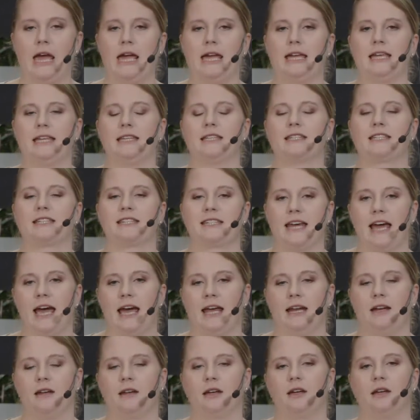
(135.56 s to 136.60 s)

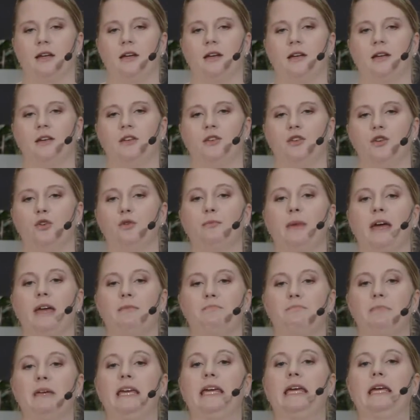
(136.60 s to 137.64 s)
Instead, you may
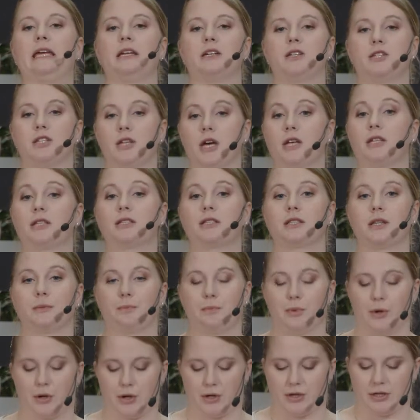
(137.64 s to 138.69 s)
be just the
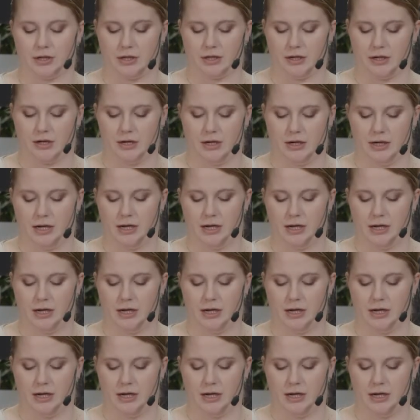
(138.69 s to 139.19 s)
person